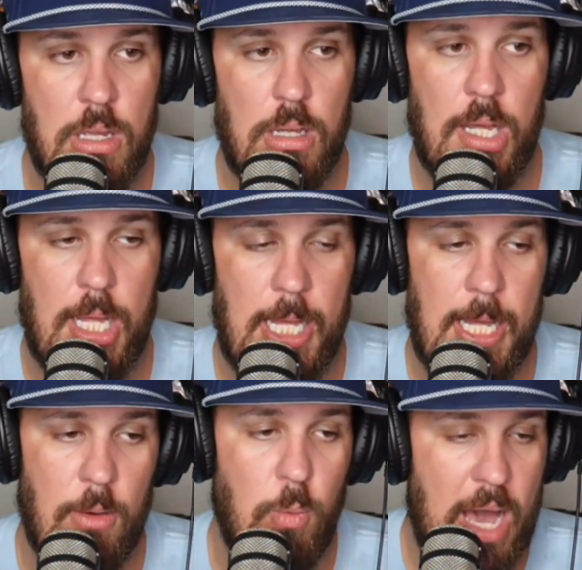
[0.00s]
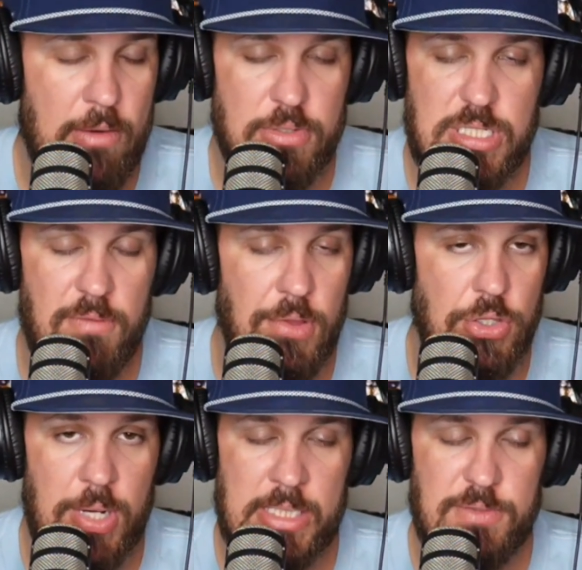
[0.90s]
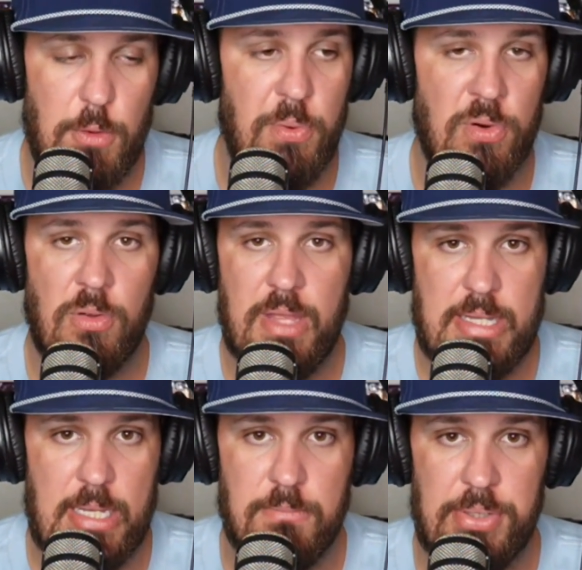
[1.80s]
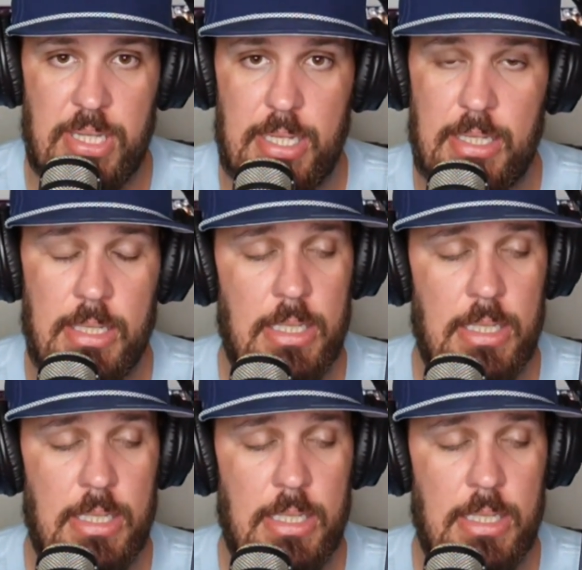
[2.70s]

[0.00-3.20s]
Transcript: wide receiver in the transfer portal, that didn't play.